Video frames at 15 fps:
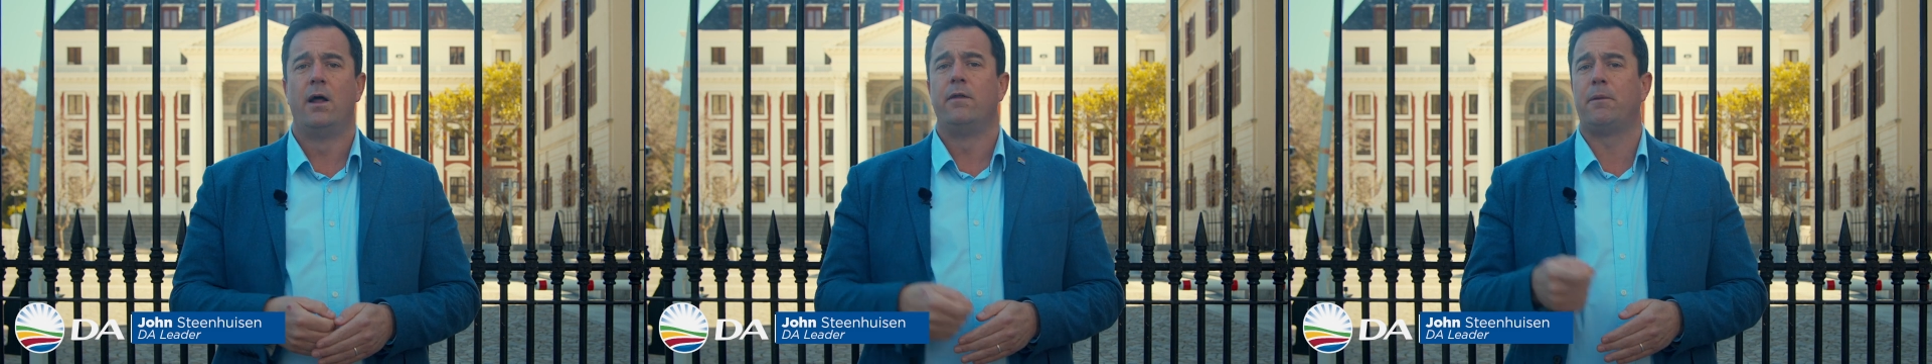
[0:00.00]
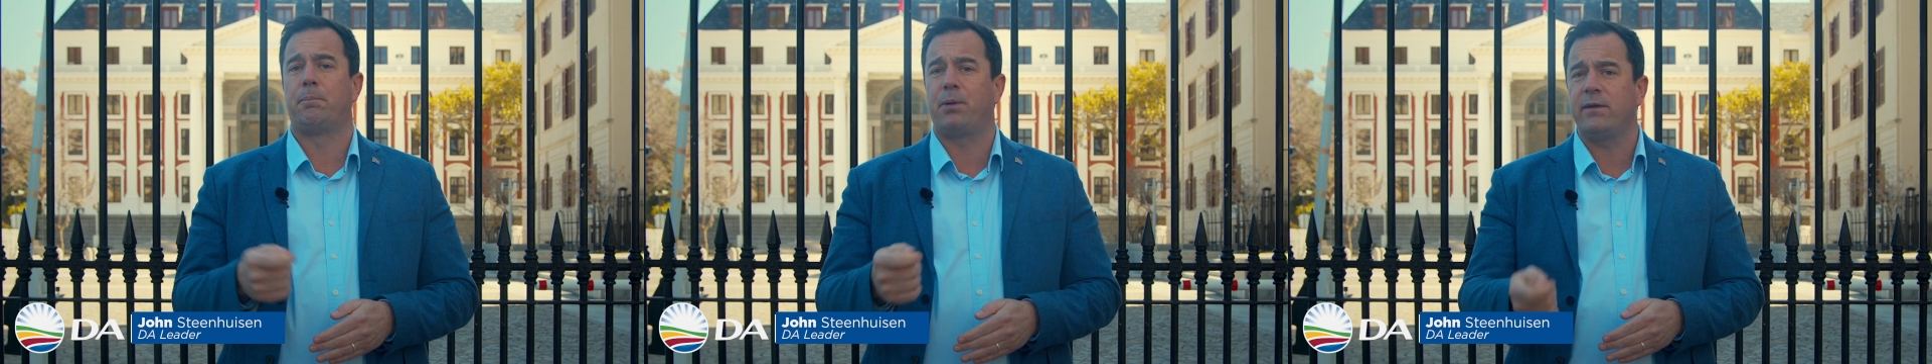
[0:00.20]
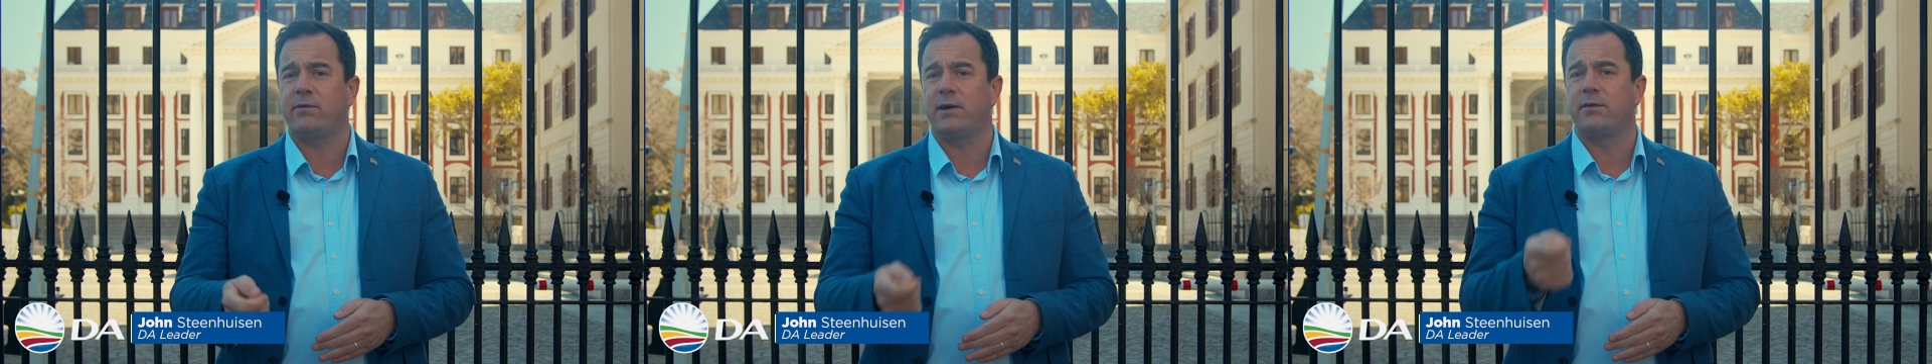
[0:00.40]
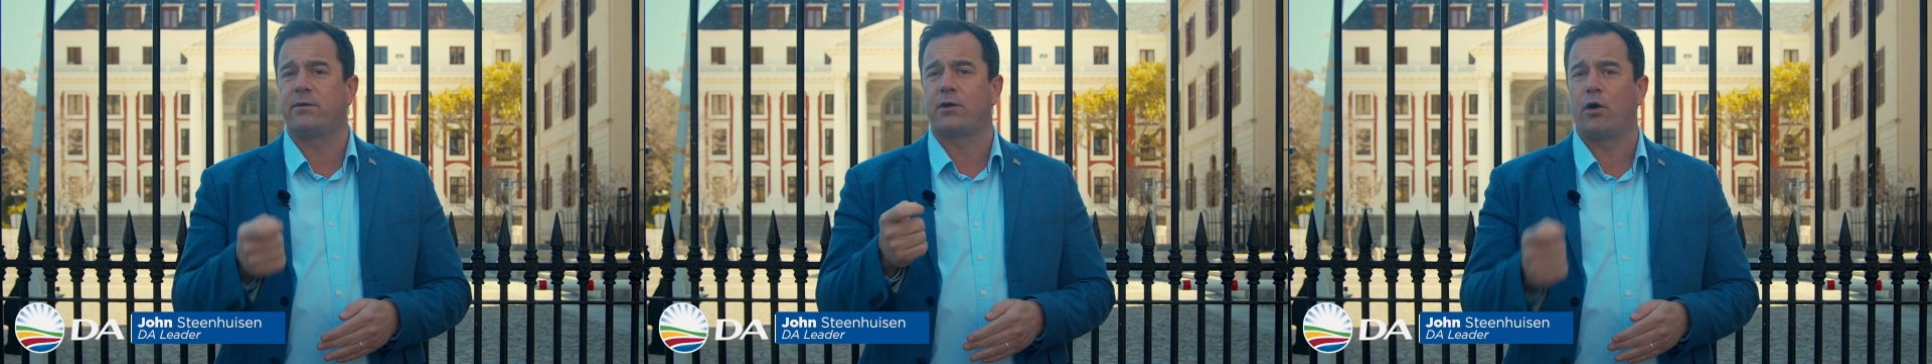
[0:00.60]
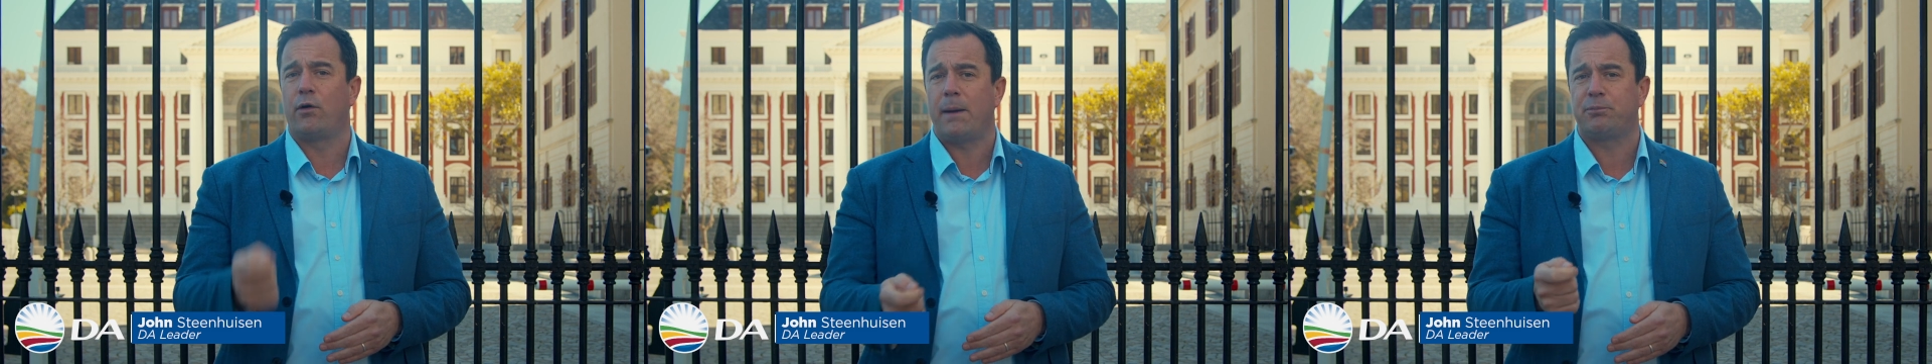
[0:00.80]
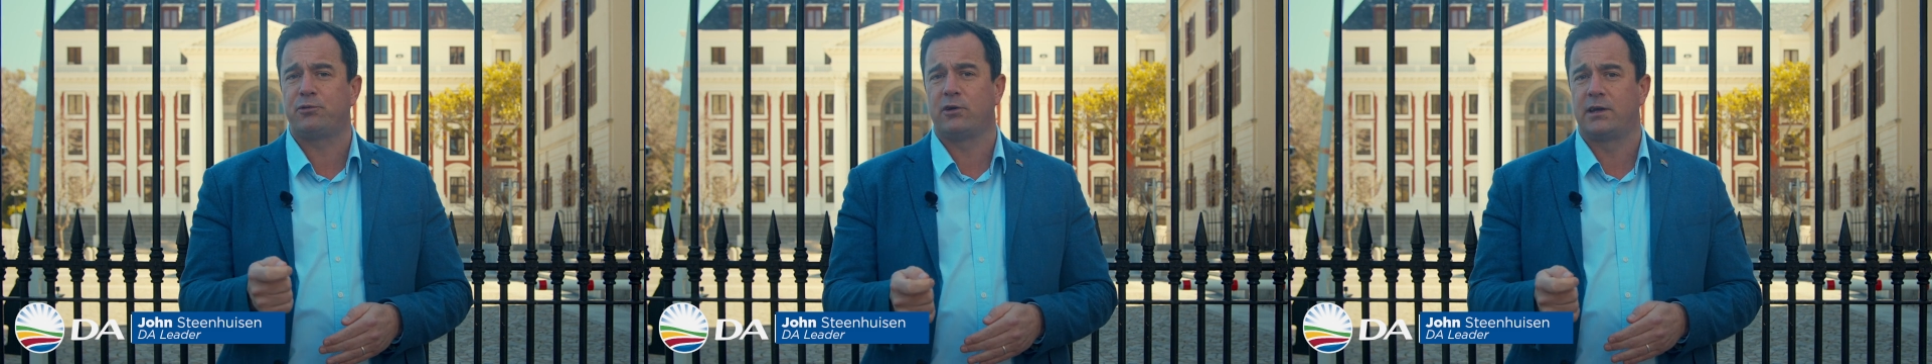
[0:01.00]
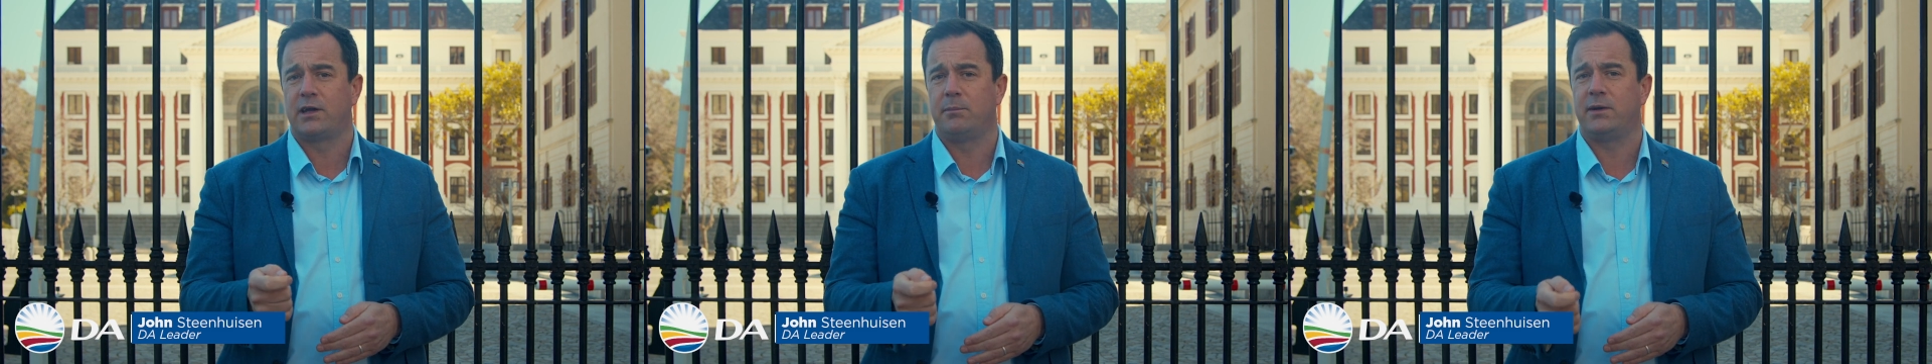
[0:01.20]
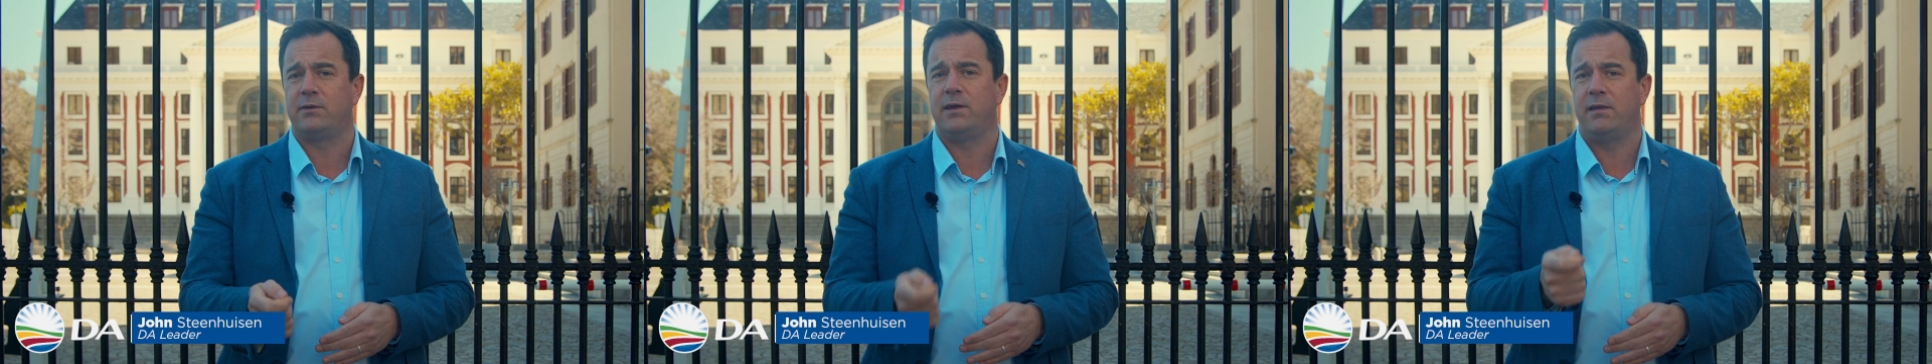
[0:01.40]
The President's Corruption
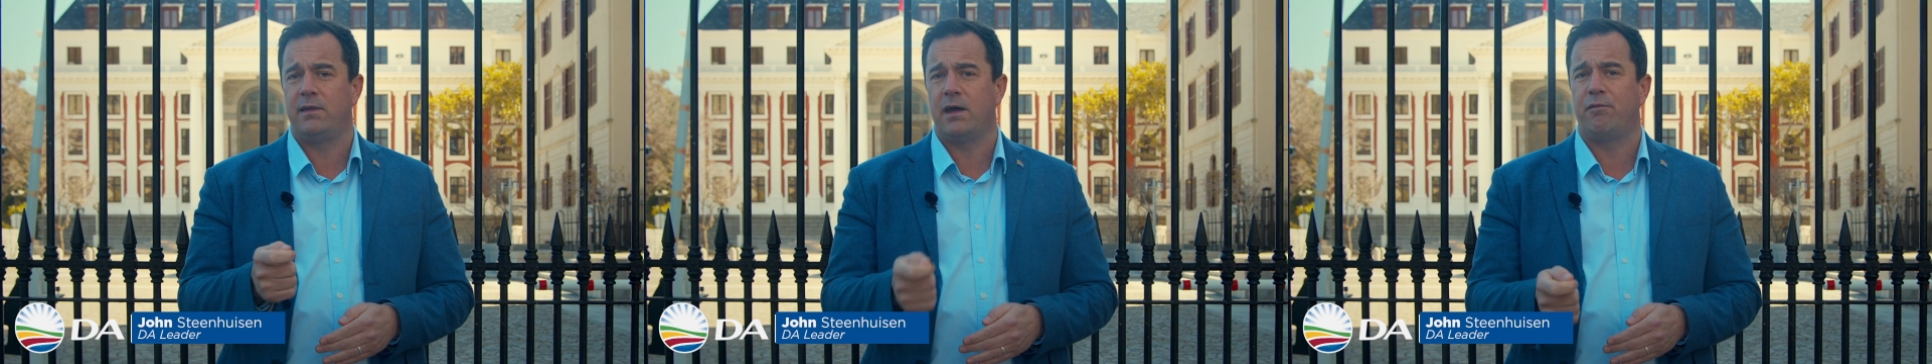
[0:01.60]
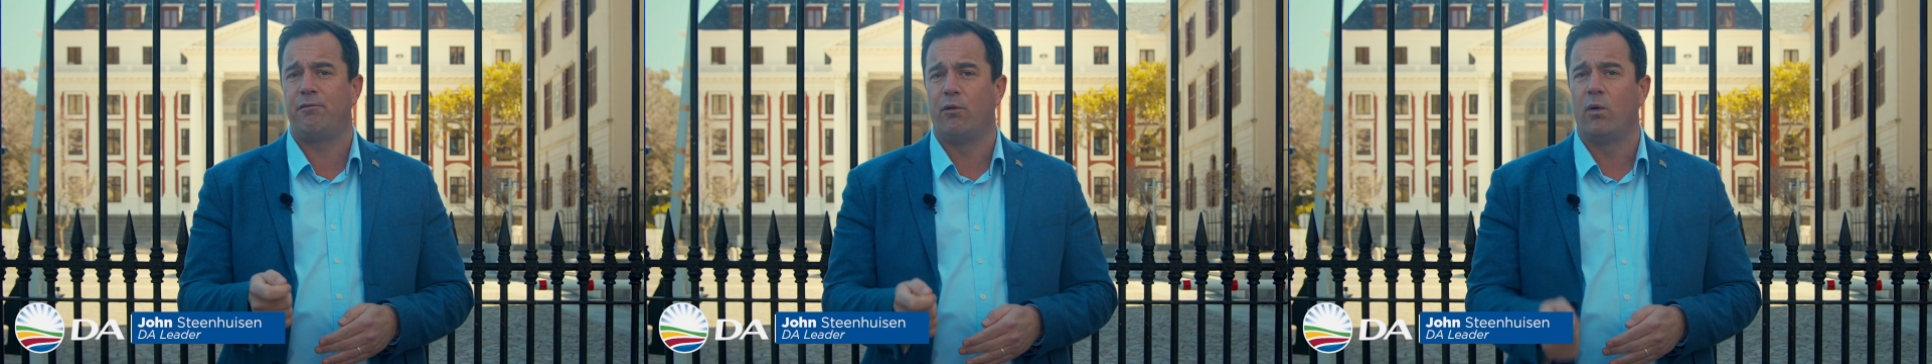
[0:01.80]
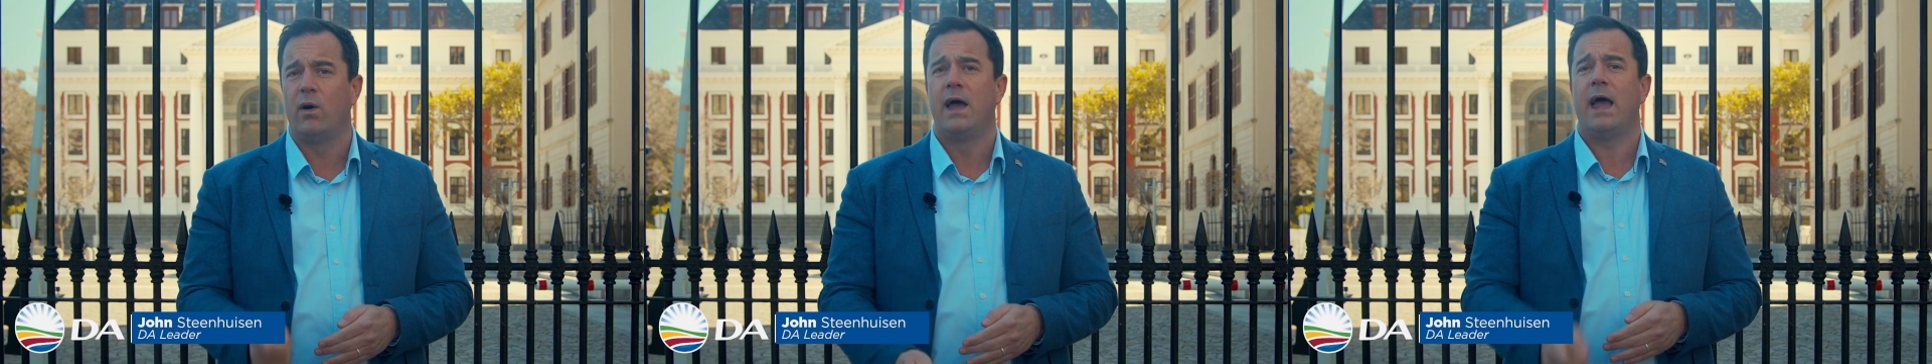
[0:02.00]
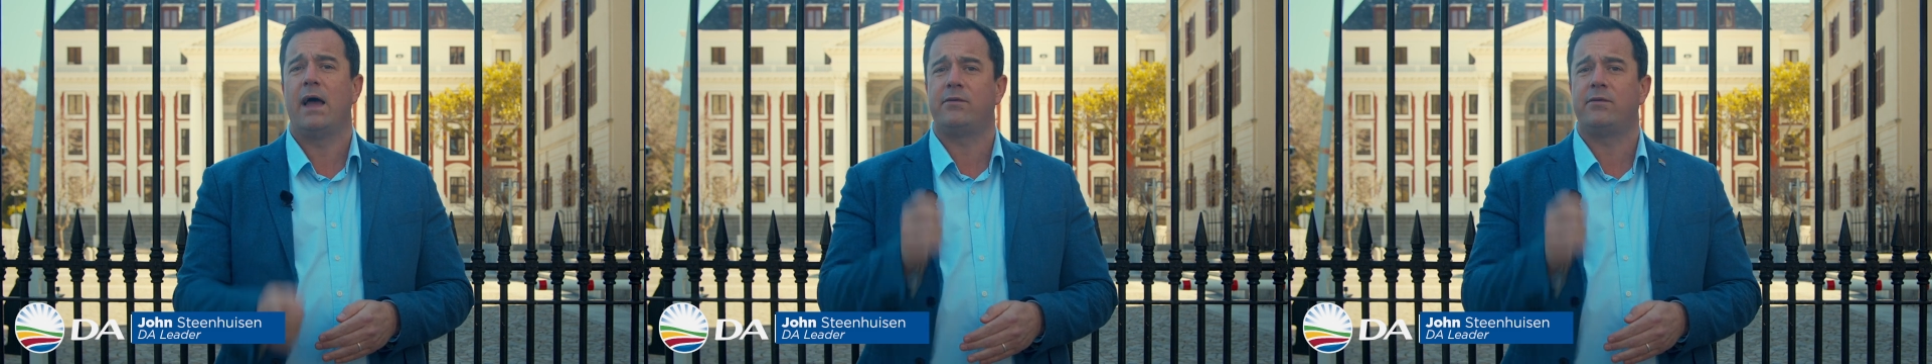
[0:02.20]
Committee, therefore,